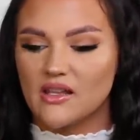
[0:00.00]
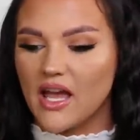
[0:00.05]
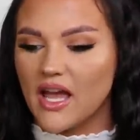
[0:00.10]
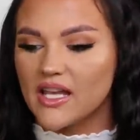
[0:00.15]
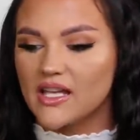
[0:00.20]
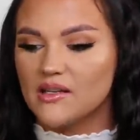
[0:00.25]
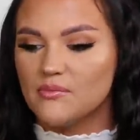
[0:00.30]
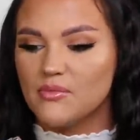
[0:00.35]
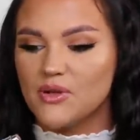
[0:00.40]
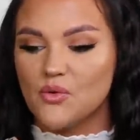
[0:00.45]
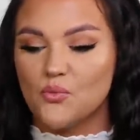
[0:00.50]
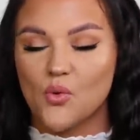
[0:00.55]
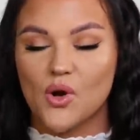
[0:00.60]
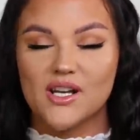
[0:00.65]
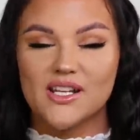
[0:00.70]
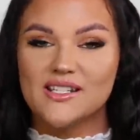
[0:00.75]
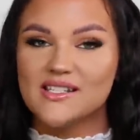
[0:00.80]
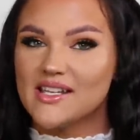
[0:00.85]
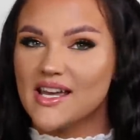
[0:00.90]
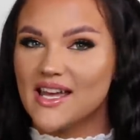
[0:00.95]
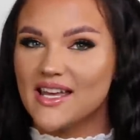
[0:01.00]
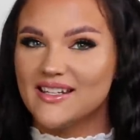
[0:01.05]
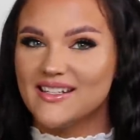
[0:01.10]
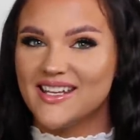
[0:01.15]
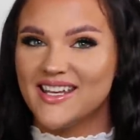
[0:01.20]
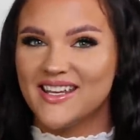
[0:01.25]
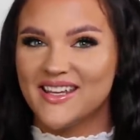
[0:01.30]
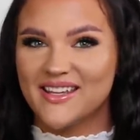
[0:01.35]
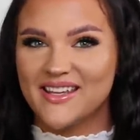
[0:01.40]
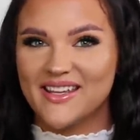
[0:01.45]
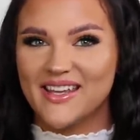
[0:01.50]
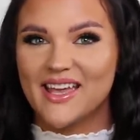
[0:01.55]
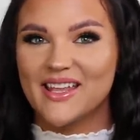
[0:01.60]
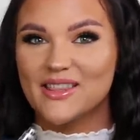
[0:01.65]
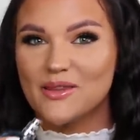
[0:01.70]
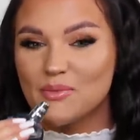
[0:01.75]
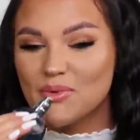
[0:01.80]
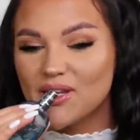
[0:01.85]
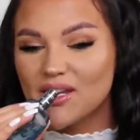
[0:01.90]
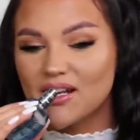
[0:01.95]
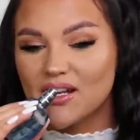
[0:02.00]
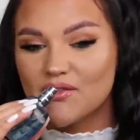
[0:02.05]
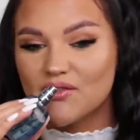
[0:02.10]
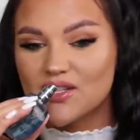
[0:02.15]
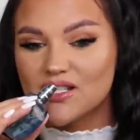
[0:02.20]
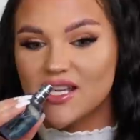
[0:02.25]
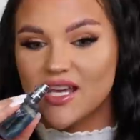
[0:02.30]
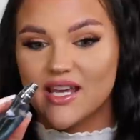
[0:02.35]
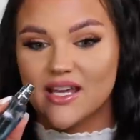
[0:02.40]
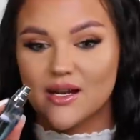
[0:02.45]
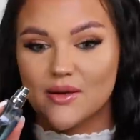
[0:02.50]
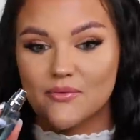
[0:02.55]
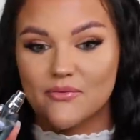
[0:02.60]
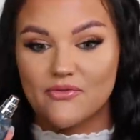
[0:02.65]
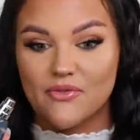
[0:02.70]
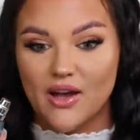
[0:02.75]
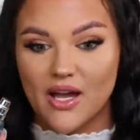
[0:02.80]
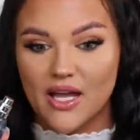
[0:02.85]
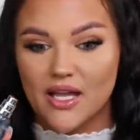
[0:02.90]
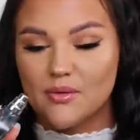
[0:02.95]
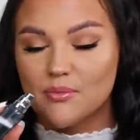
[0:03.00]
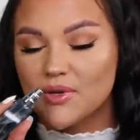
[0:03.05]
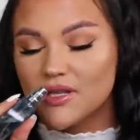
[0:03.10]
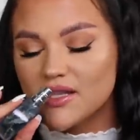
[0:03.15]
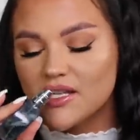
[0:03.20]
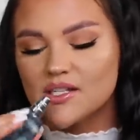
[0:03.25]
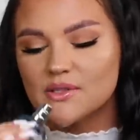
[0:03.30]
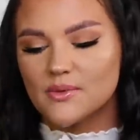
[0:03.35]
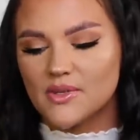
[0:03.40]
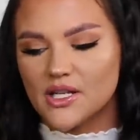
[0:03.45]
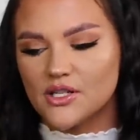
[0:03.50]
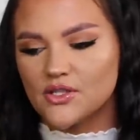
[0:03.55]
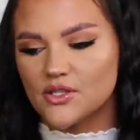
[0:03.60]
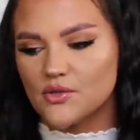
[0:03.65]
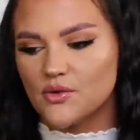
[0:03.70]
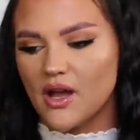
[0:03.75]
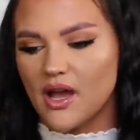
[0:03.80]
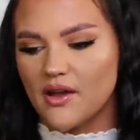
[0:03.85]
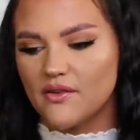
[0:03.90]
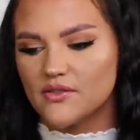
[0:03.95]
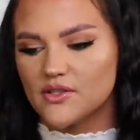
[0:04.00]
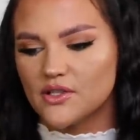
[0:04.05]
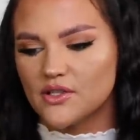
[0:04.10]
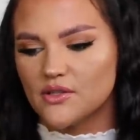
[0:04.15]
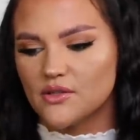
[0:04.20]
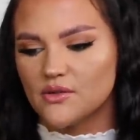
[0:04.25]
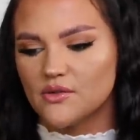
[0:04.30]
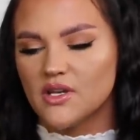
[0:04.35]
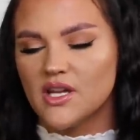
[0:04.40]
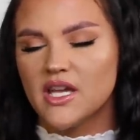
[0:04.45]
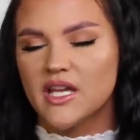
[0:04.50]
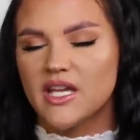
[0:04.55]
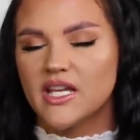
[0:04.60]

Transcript: I can be one and done at the beginning of the day and I'm fine, but this one I do have to